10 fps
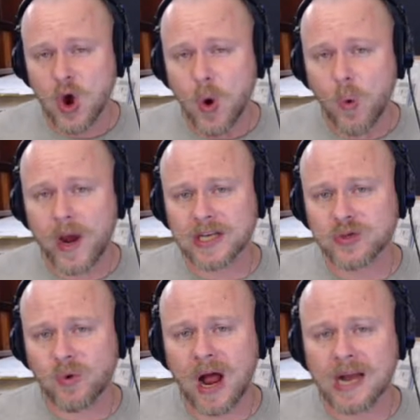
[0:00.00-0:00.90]

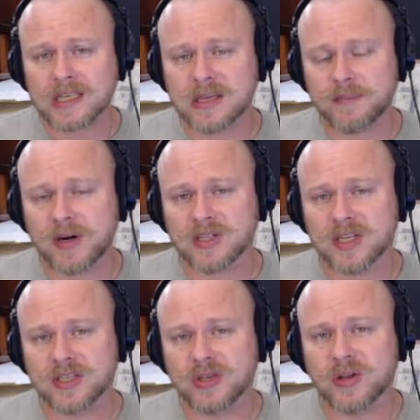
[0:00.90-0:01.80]
which rocks a
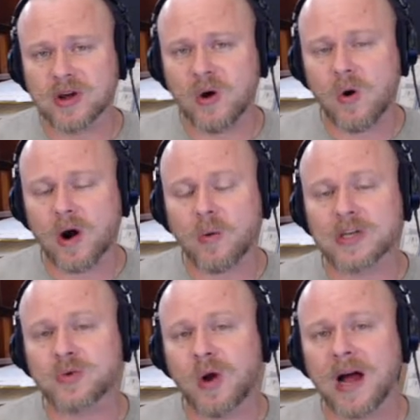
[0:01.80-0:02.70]
person to the core,
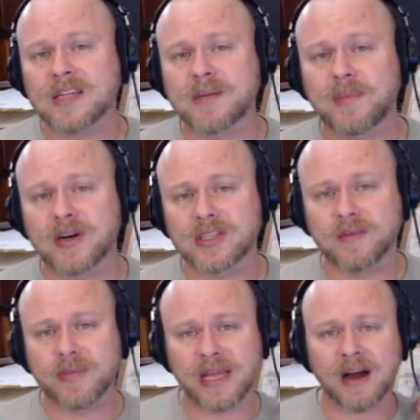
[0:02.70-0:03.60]
which rocks a
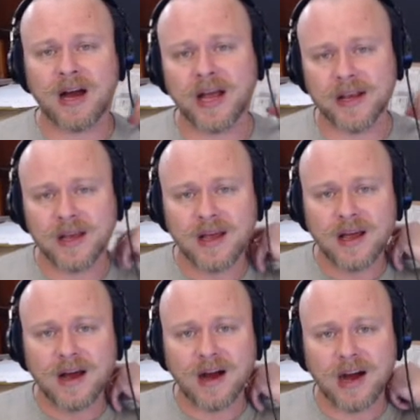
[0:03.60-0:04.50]
person beyond
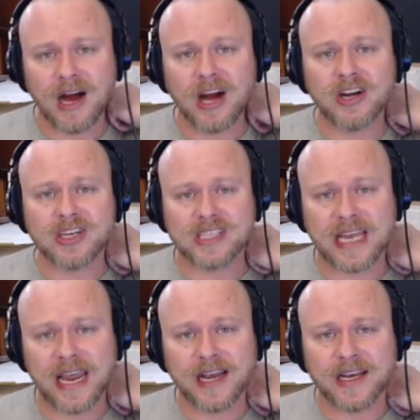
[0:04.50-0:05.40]

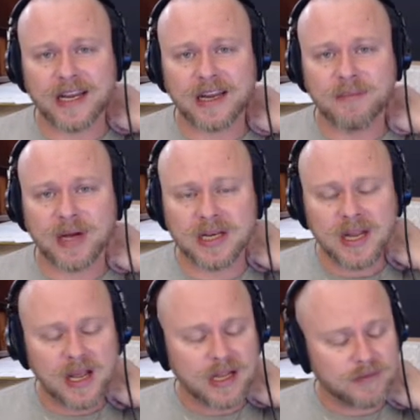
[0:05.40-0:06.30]
understanding. But
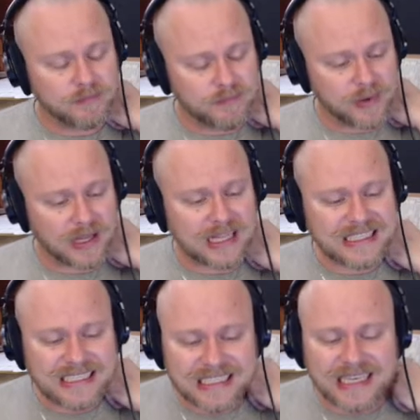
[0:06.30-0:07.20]

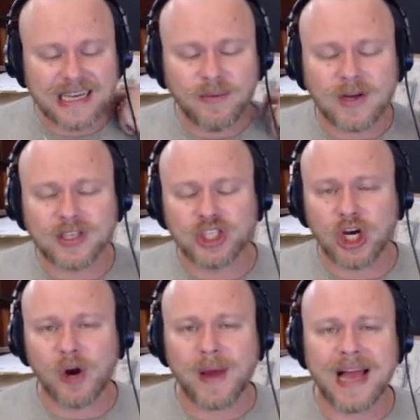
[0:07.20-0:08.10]
let's see what
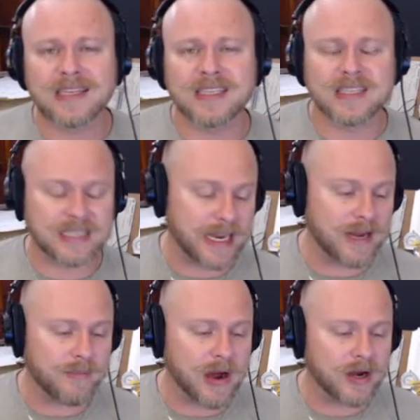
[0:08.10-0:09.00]
Job has to say
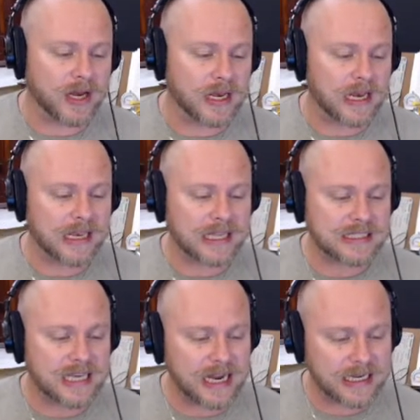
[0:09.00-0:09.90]
about it, and
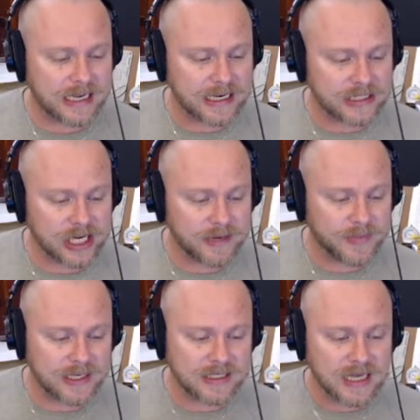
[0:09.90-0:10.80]
let's not get
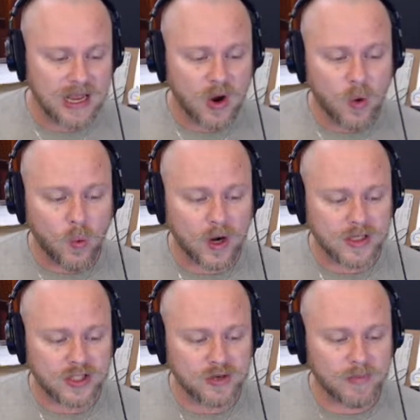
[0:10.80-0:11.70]
JB's
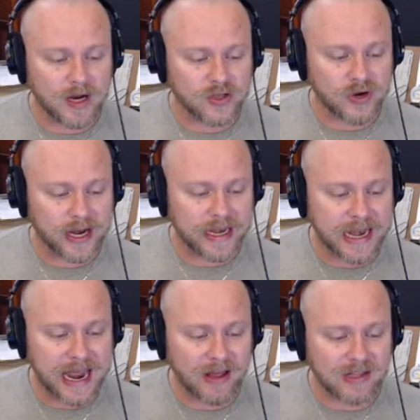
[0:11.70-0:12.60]
words too much right
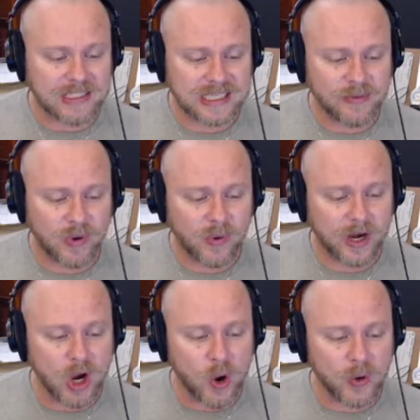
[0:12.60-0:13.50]
now. Let's see where we're
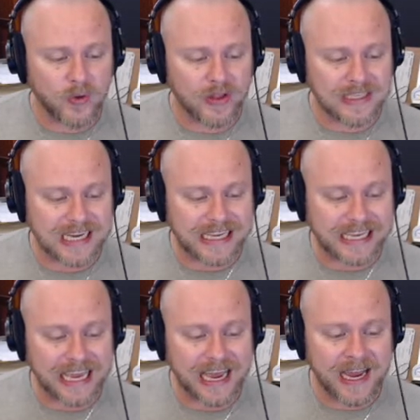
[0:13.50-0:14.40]
going with this.
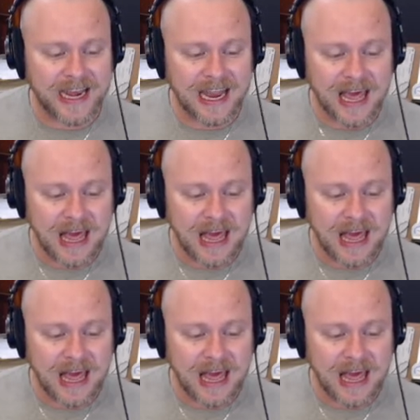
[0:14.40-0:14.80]
Again,